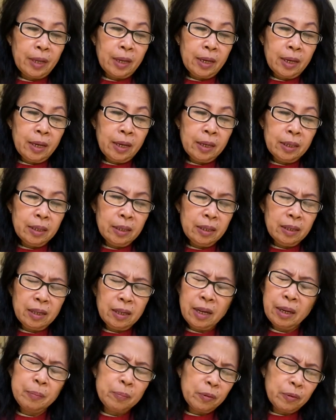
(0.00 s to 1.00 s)

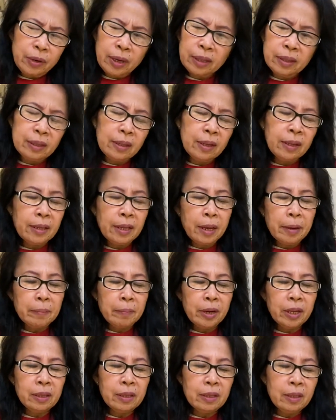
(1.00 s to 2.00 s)
I forgot the name,
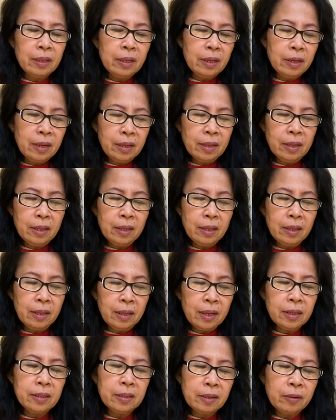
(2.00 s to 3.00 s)
but
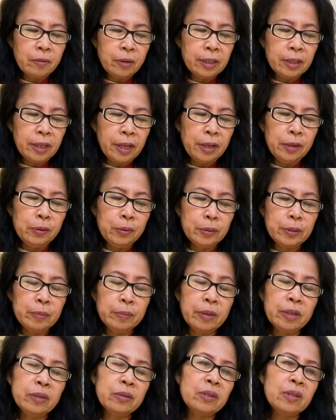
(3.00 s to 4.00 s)
that's the one I use
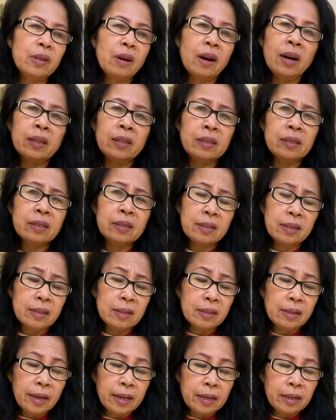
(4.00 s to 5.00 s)
because the others are
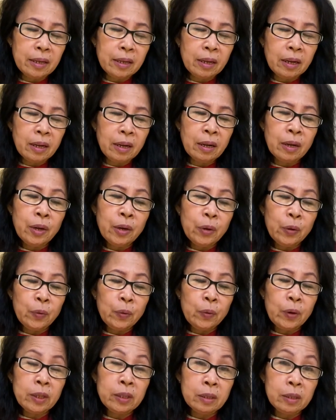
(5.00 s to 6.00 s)
like
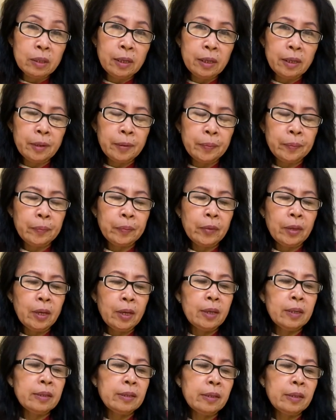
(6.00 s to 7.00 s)
watery.
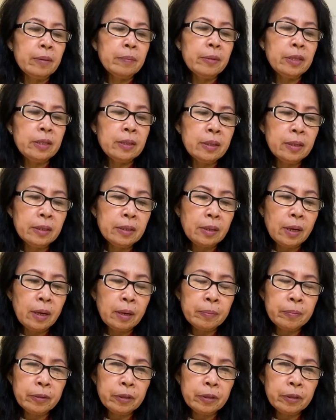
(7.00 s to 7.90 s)
Same as this apple.